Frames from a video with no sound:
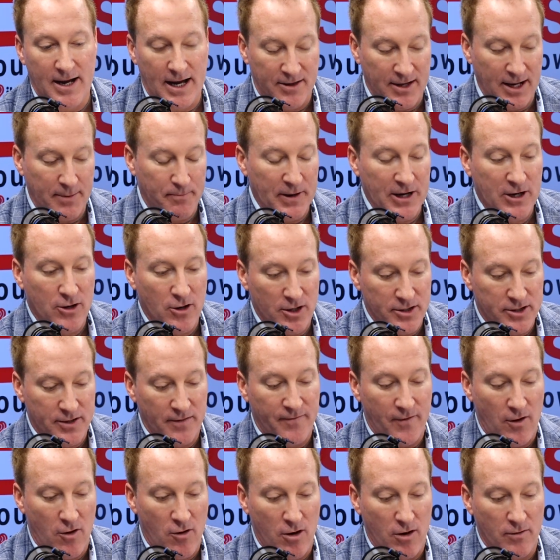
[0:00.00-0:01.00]
I think because
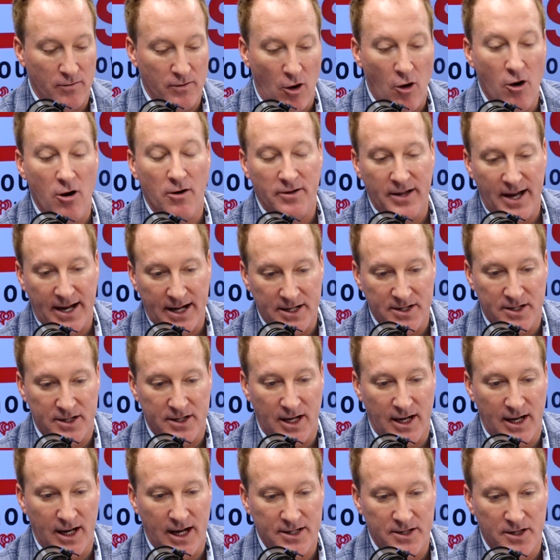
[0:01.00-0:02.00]
of our
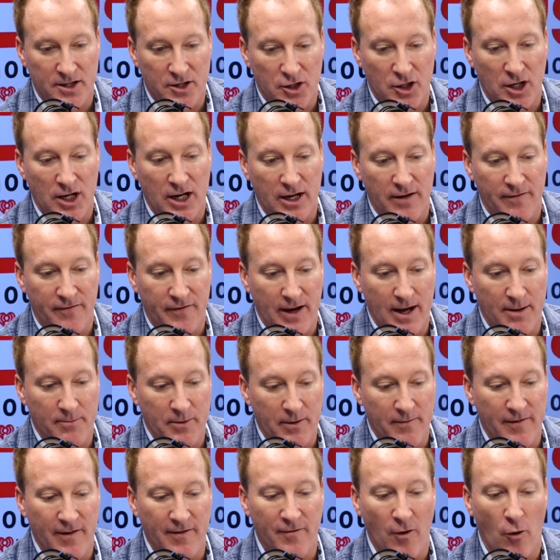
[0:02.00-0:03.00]
legacy as a Shaheen
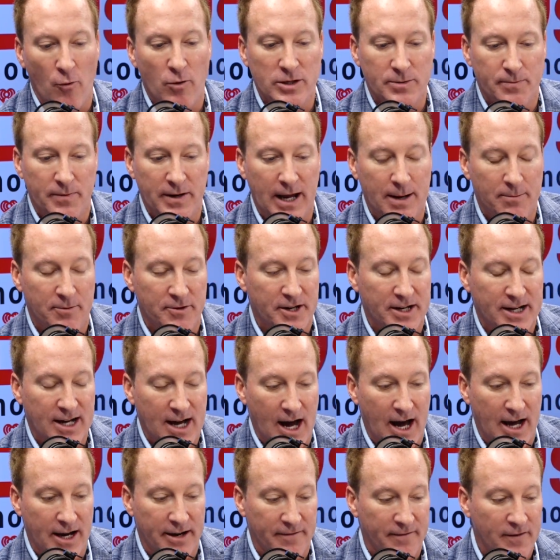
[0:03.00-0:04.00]
family, we've always been able to
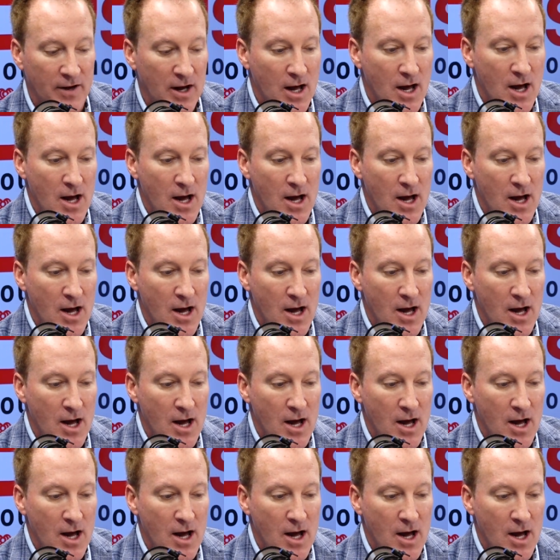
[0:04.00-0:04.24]
kind of,